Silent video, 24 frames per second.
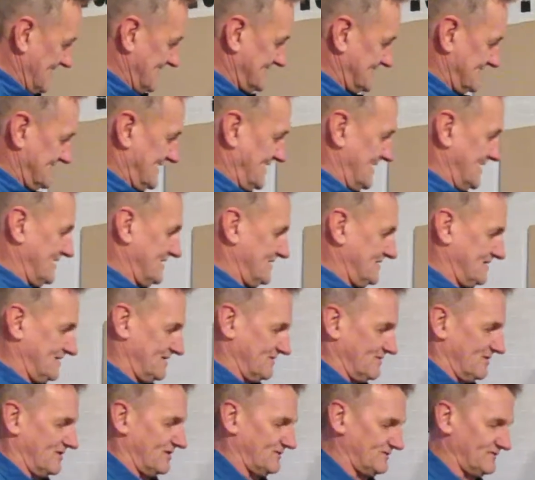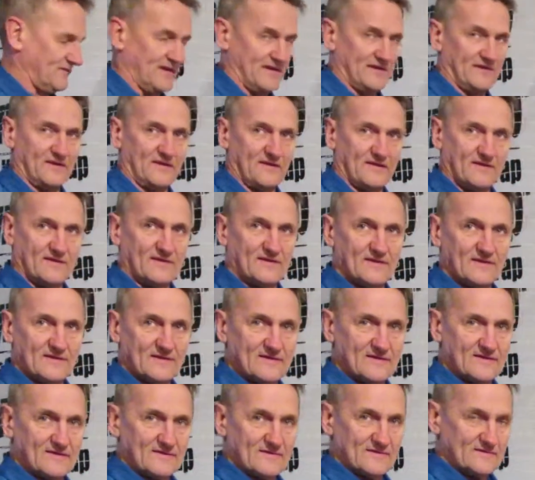that's it. You're all done.
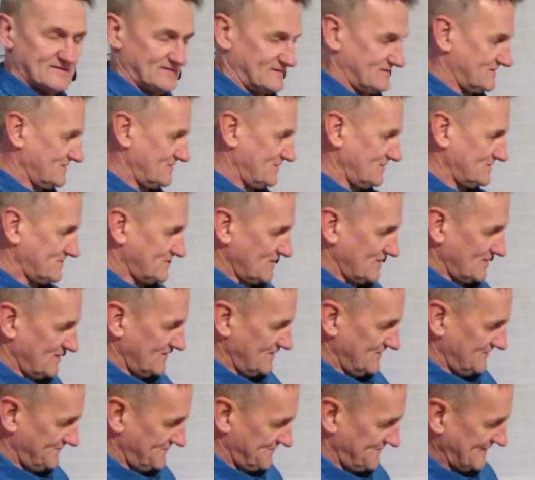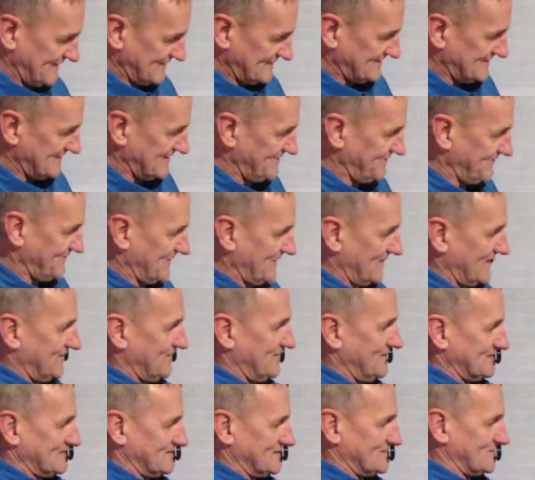So it's all nicely fitted.
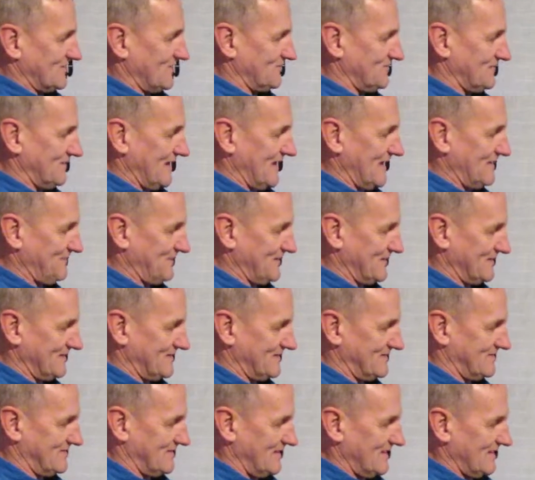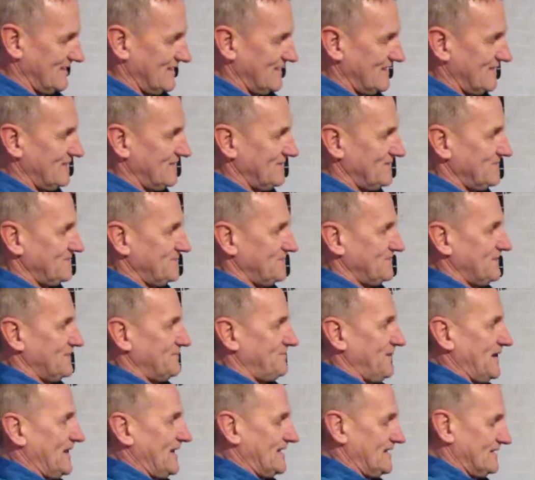This is overlapping, the
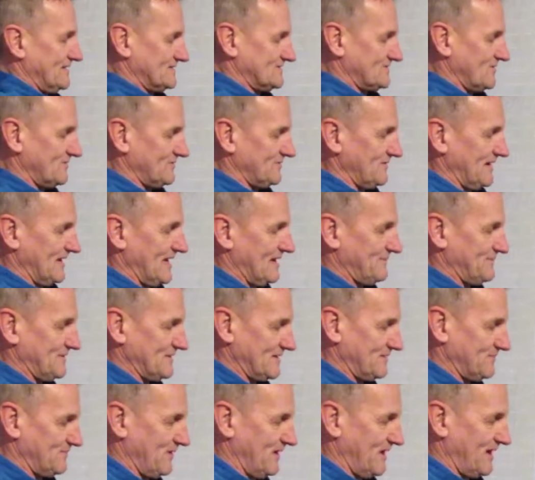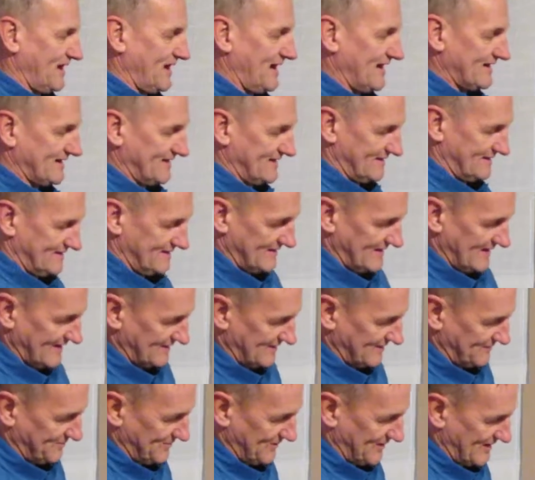panel is overlapping the block, and
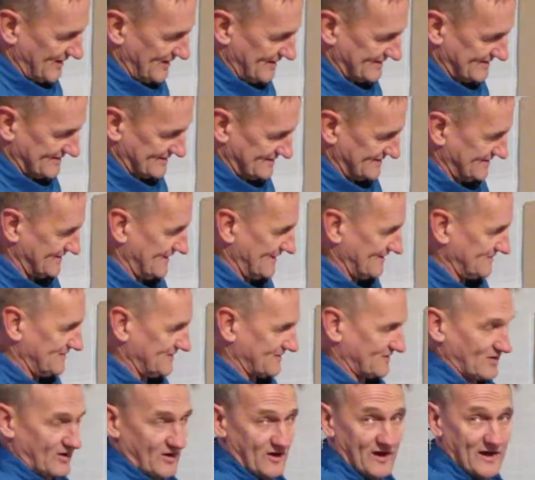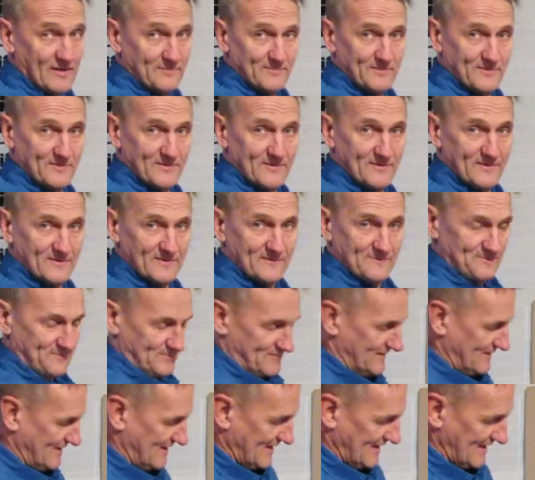the block at the top,
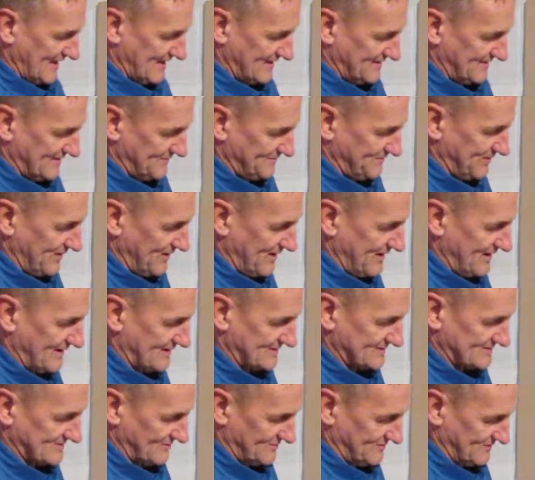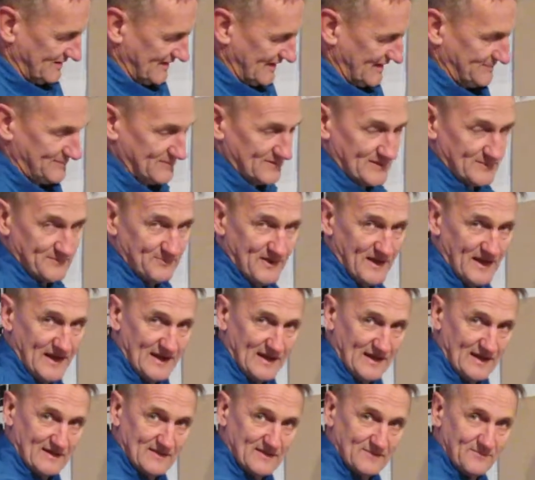and the block is overlapping the
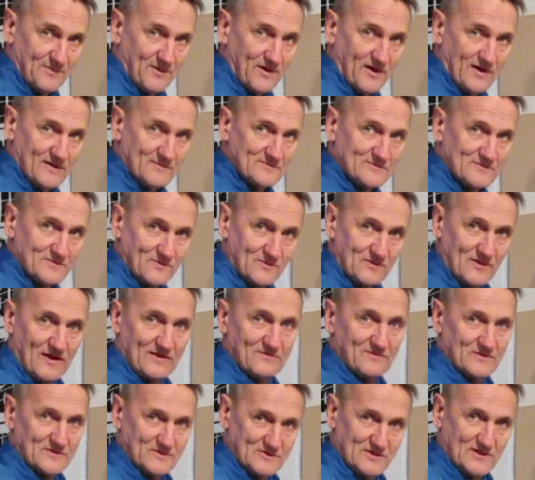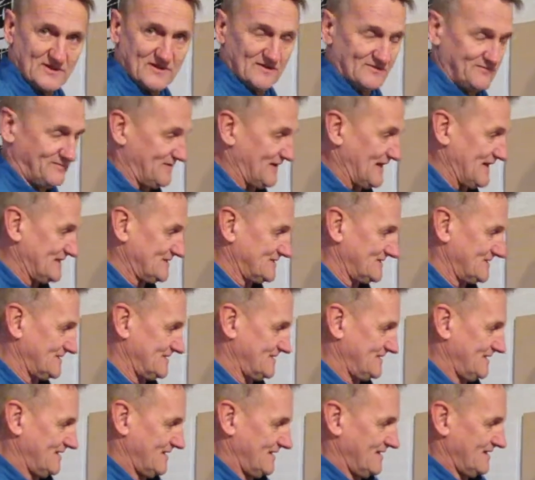panel at the bottom. So we have our shingle fashion
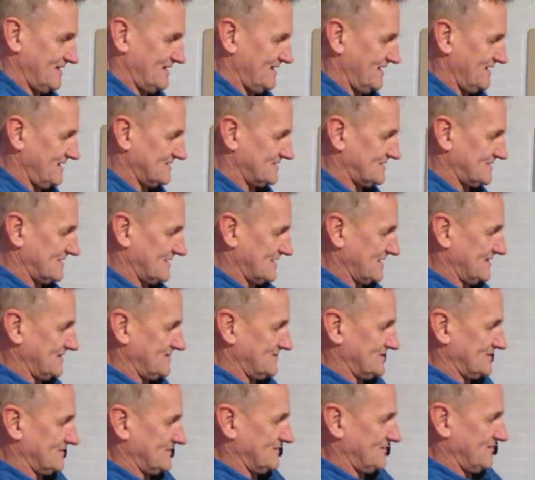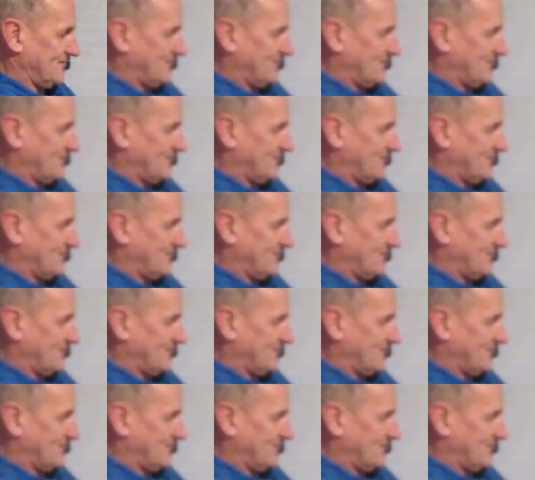installation.